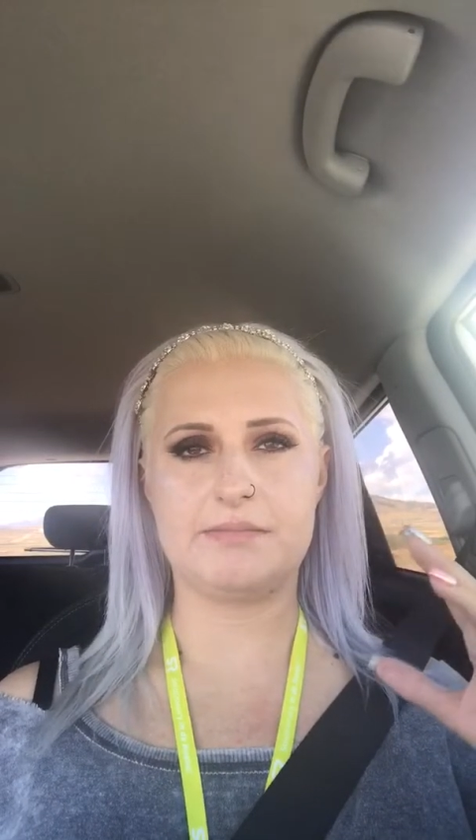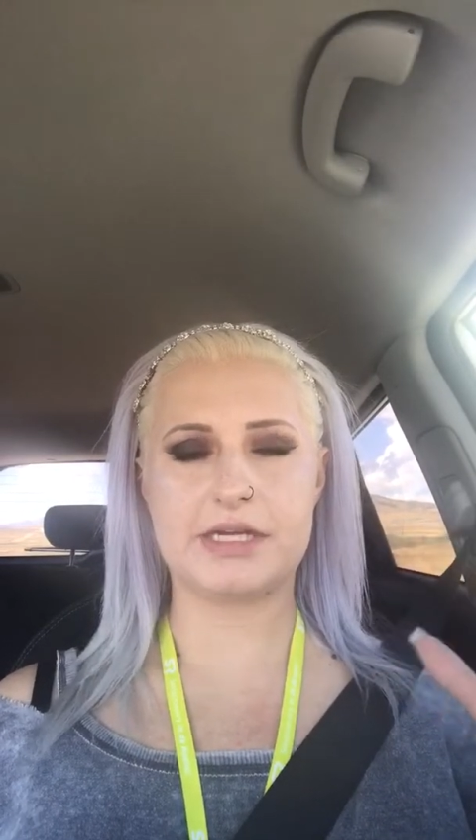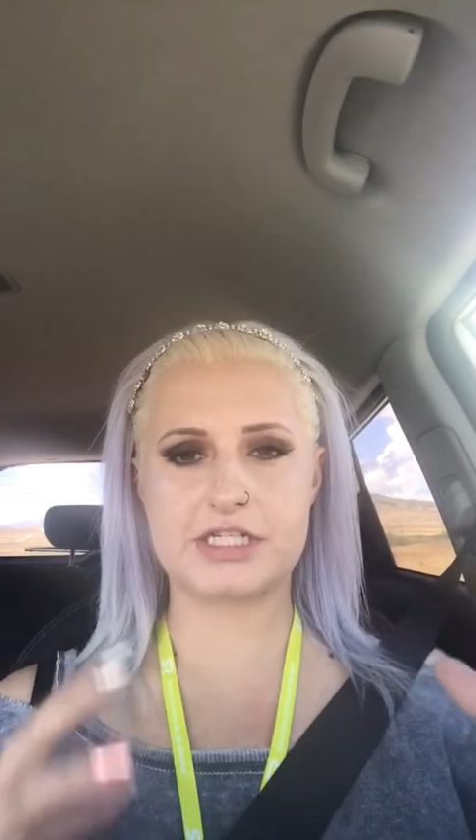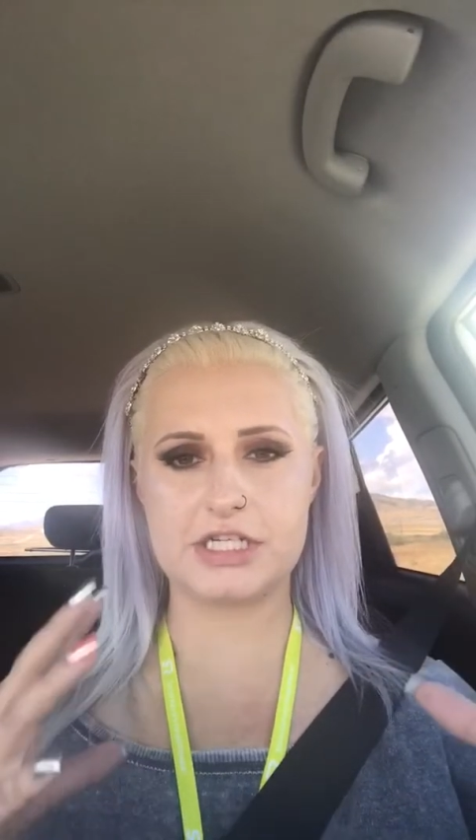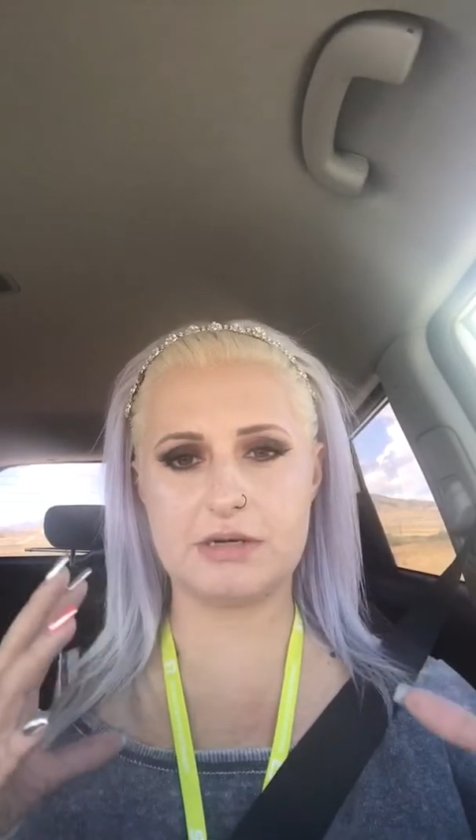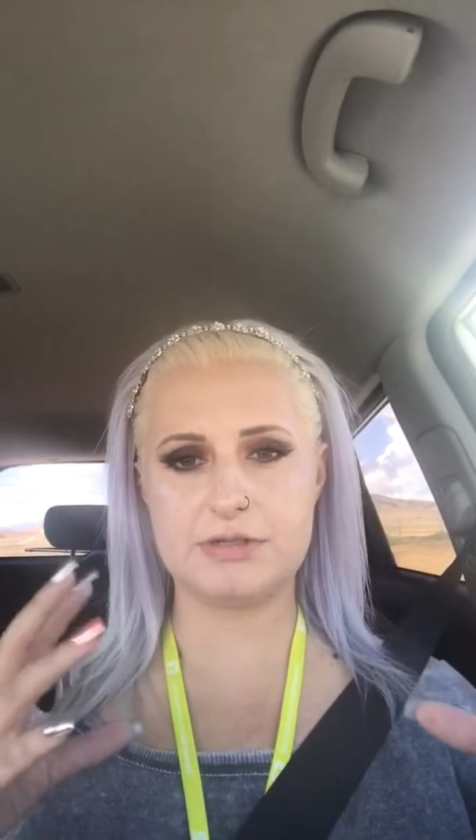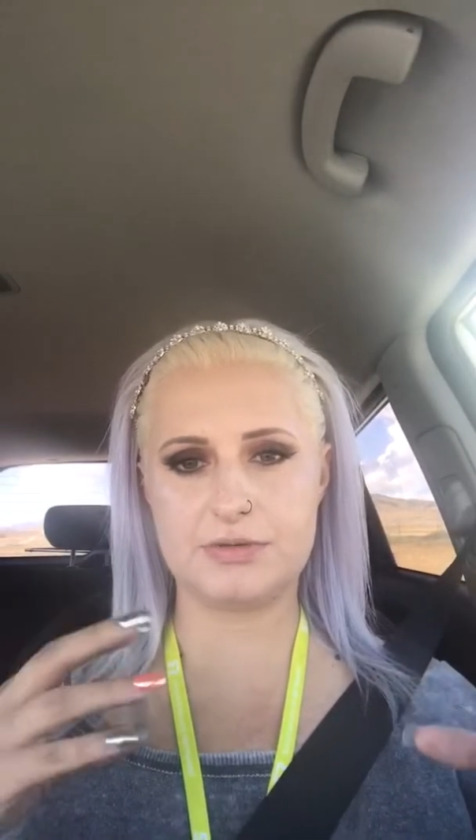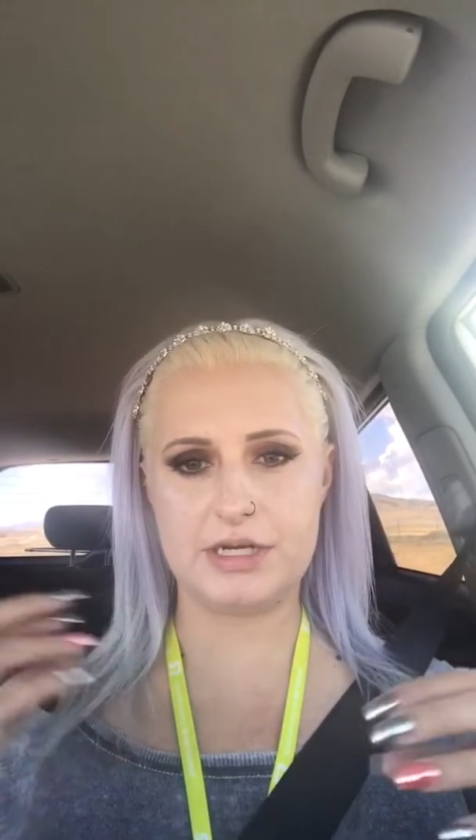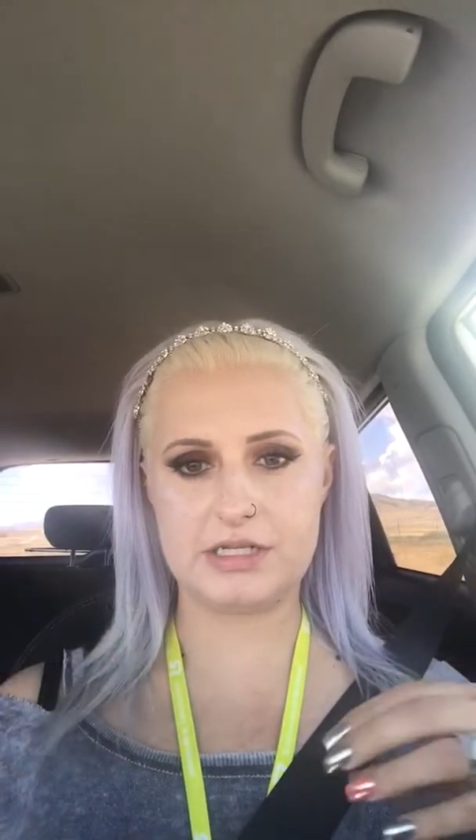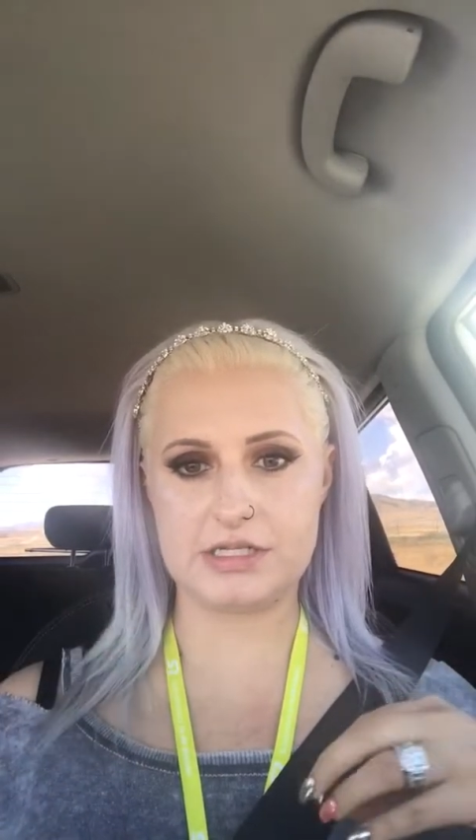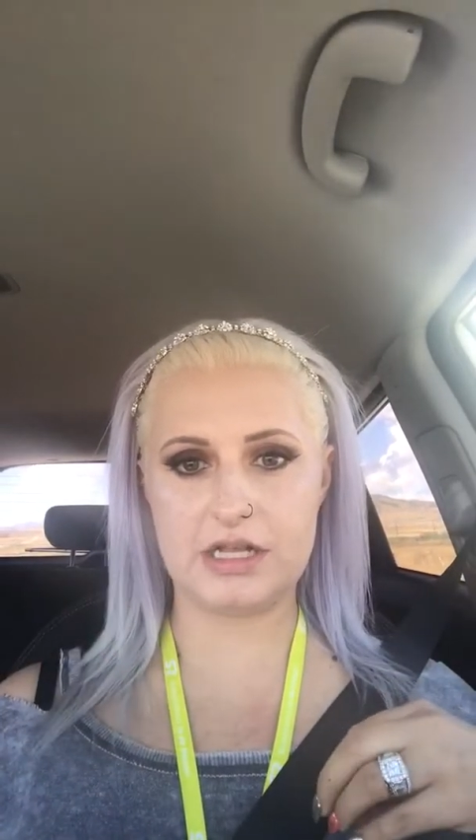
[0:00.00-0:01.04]
mixture
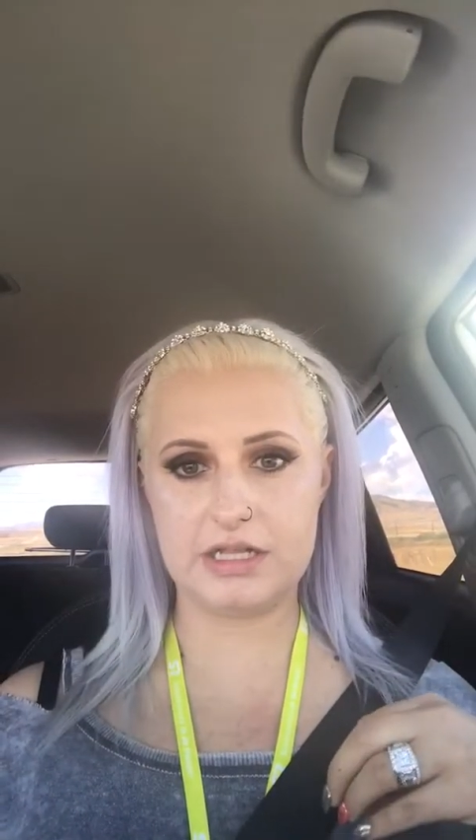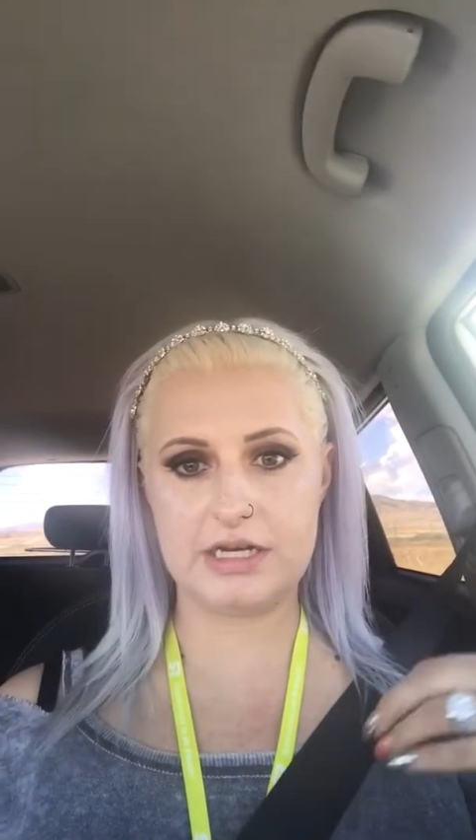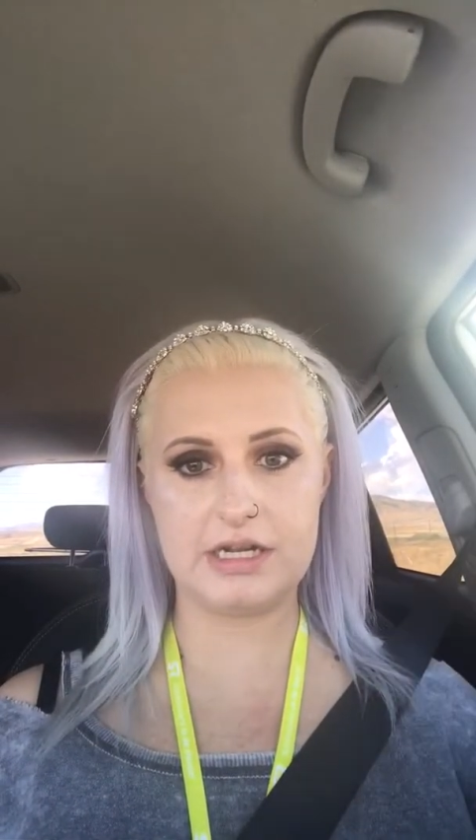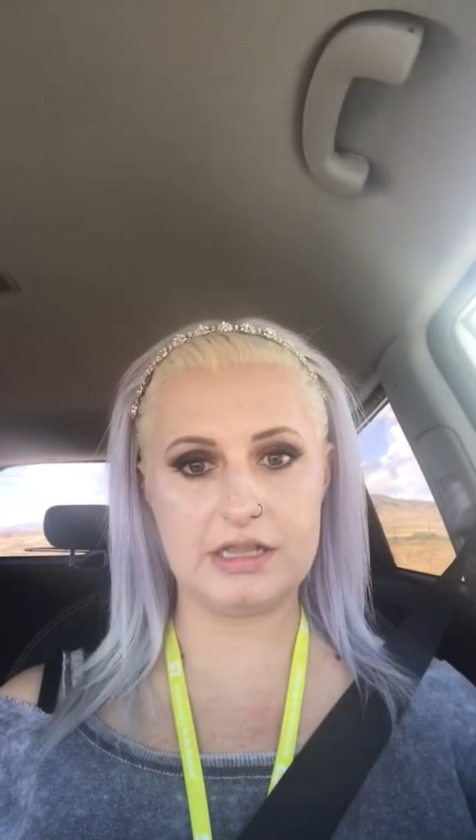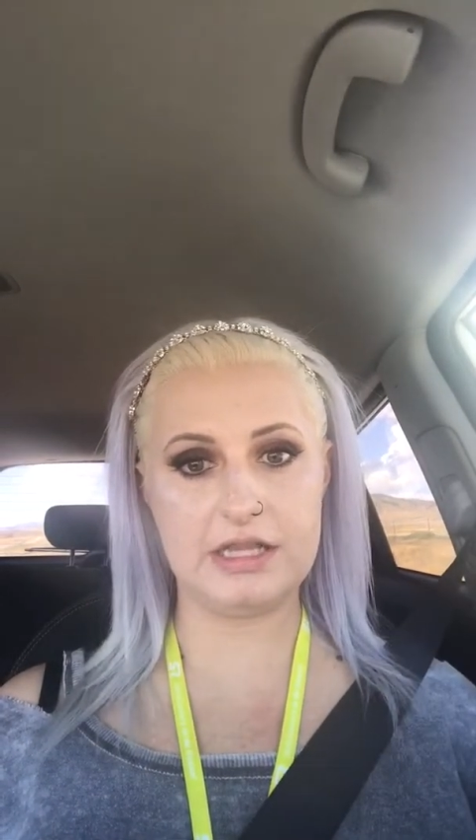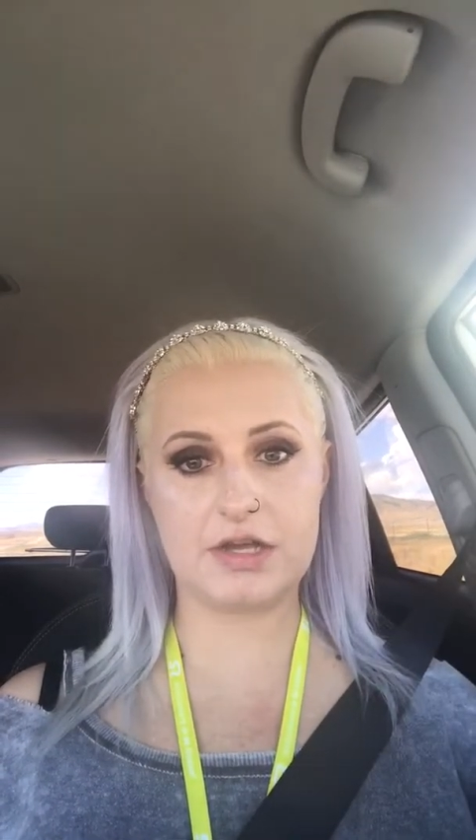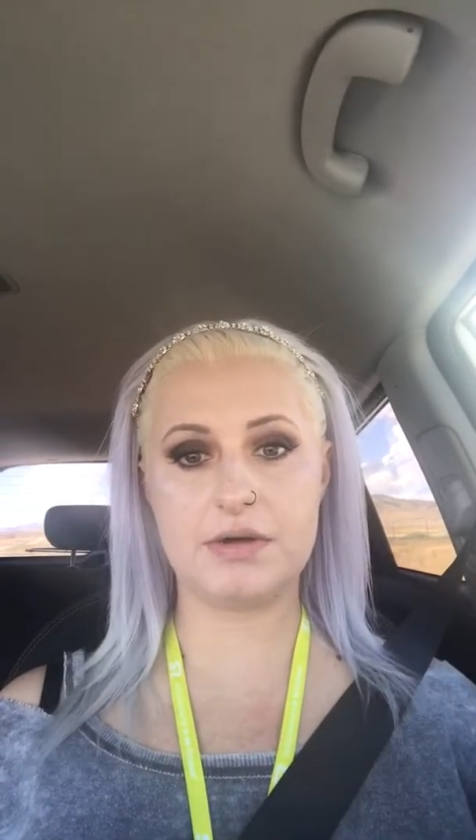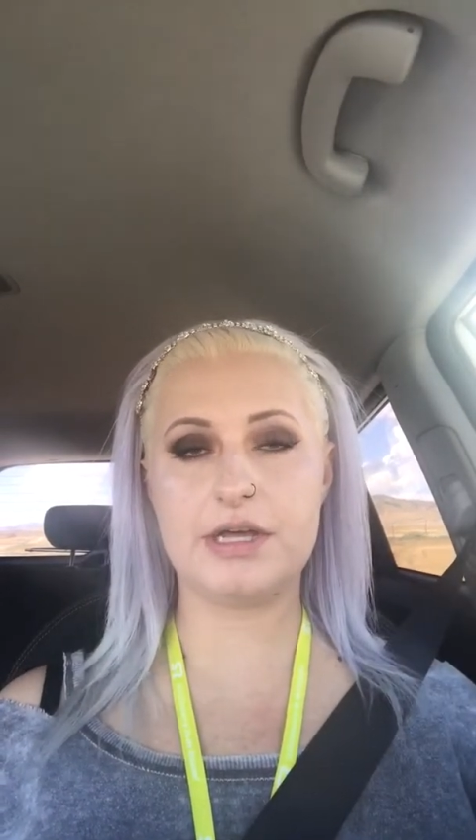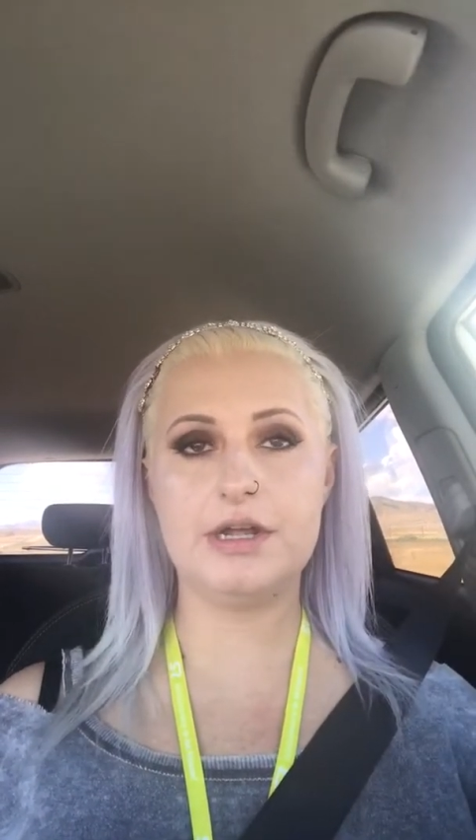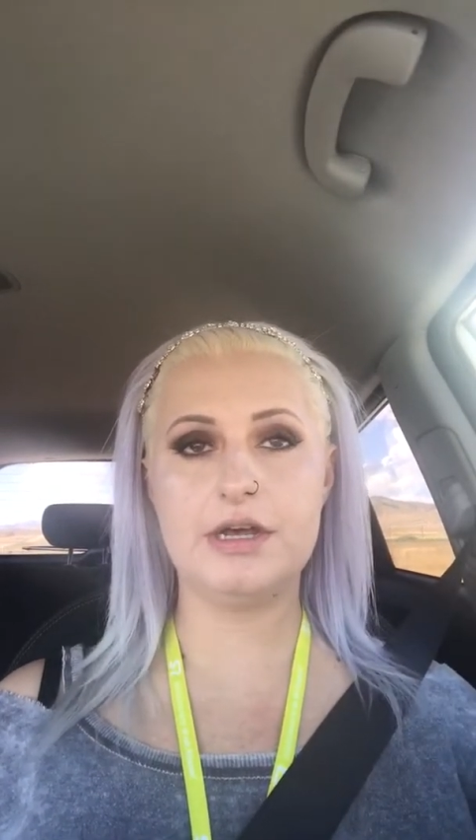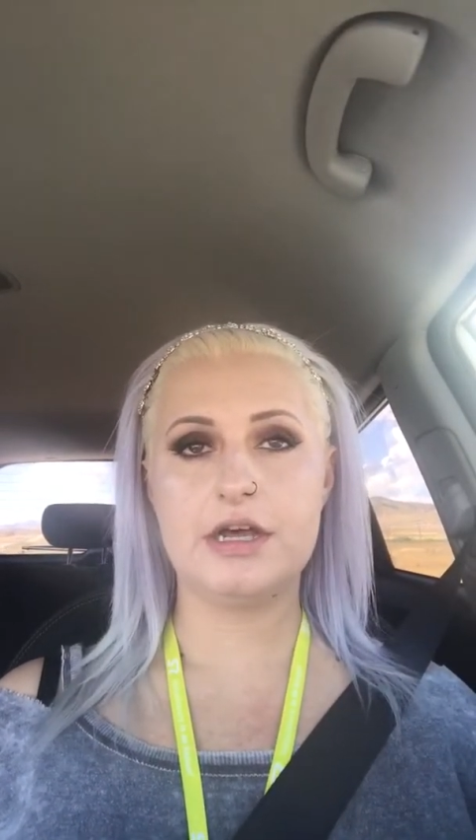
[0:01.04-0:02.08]
between a solid and a
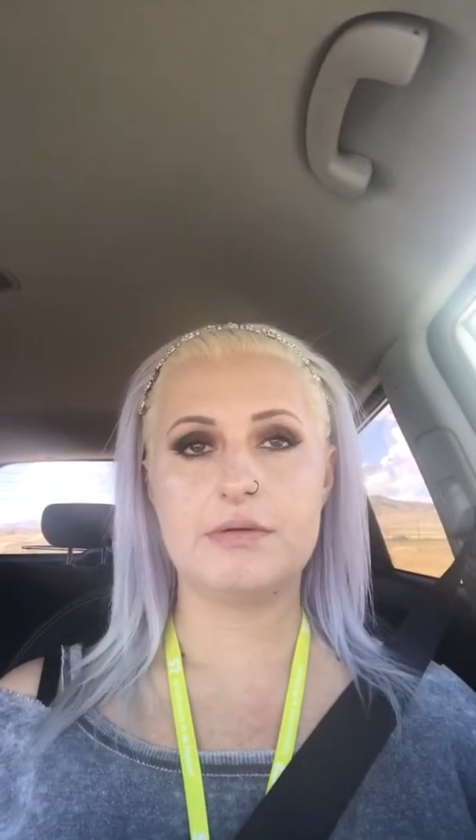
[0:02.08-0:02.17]
liquid,